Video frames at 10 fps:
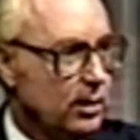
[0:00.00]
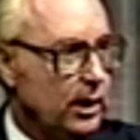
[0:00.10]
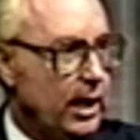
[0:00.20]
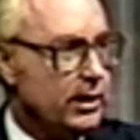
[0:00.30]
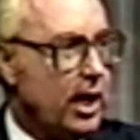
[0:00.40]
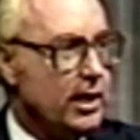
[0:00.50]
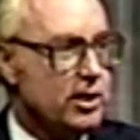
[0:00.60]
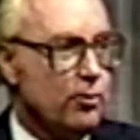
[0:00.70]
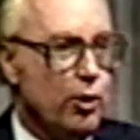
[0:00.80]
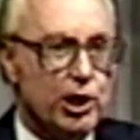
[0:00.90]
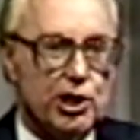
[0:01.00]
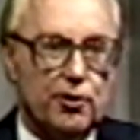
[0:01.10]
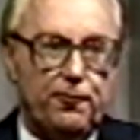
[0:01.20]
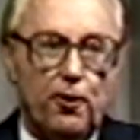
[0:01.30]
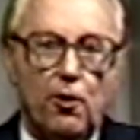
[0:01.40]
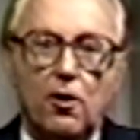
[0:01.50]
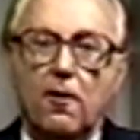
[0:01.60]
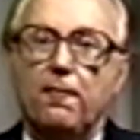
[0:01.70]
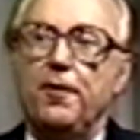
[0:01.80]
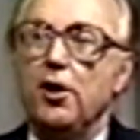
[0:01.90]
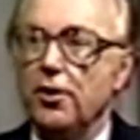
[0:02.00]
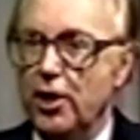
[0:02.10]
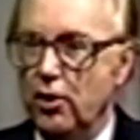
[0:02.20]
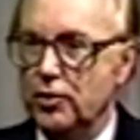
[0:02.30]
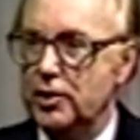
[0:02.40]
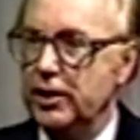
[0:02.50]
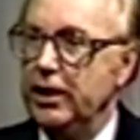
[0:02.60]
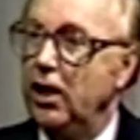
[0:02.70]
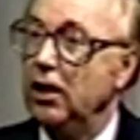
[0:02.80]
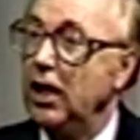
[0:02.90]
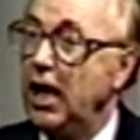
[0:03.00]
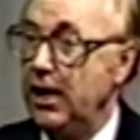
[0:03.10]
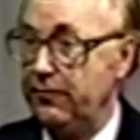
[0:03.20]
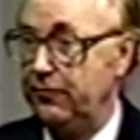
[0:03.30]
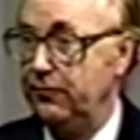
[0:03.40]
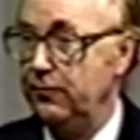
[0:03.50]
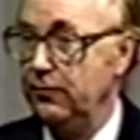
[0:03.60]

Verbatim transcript: And God is at work to fulfill those in our life.